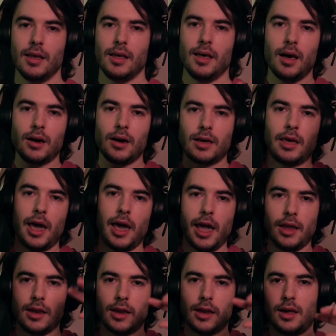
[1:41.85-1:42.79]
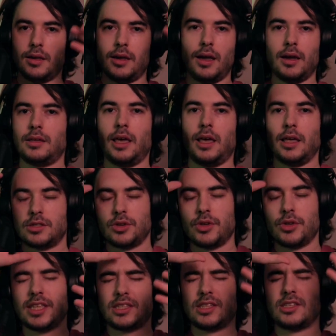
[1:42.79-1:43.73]
Okay, so
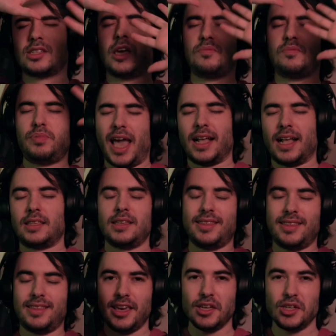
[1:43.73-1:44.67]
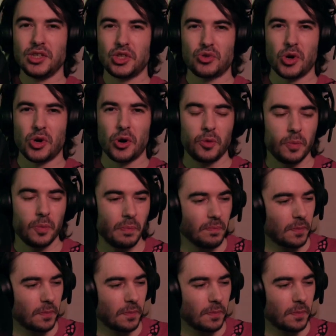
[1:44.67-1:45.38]
let's just get back to the intro.